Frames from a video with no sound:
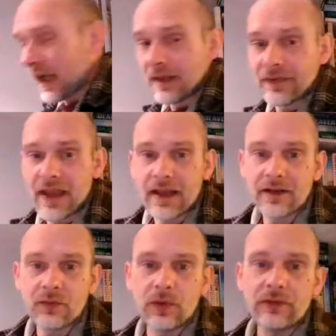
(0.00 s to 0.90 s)
And
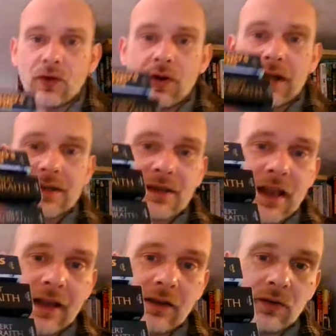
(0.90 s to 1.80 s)
then we've got a
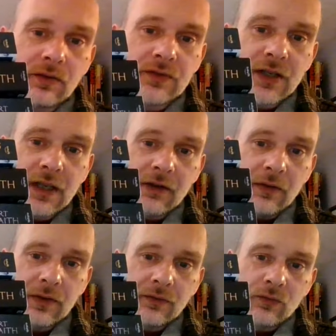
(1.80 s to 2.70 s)
stack of J.K.
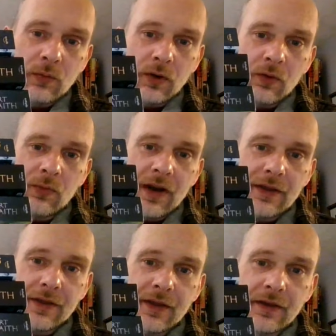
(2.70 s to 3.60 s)
Rowling, Robert
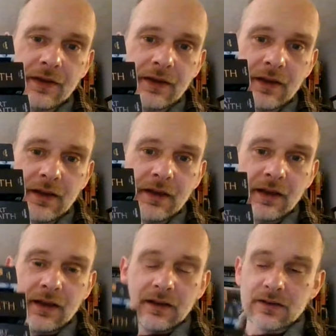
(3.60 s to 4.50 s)
Galbraith.
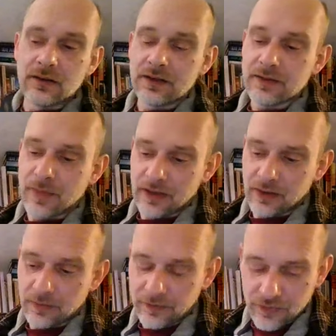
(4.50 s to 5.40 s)
So I just picked
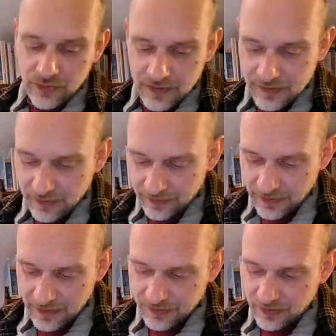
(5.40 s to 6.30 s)
up a few of these the other
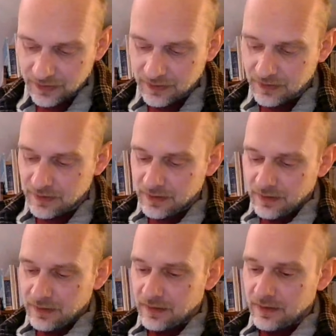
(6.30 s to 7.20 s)
day actually.
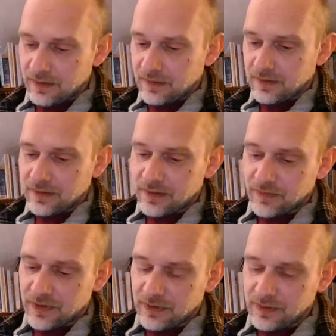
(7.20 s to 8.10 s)
And that seemed
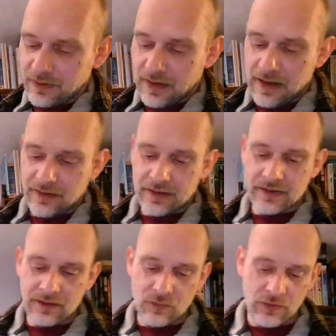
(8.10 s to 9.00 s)
to get the
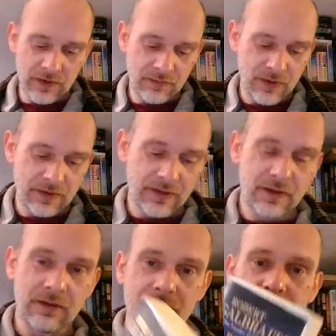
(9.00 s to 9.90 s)
listing moving,
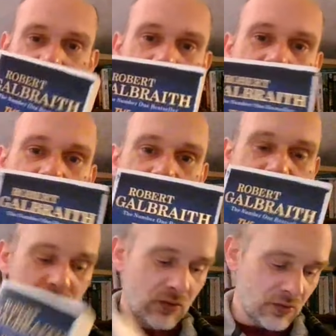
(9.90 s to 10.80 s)
but you know, A
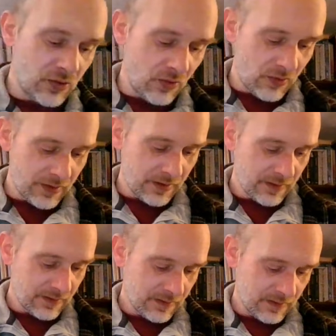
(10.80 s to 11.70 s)
Cuckoo's Calling,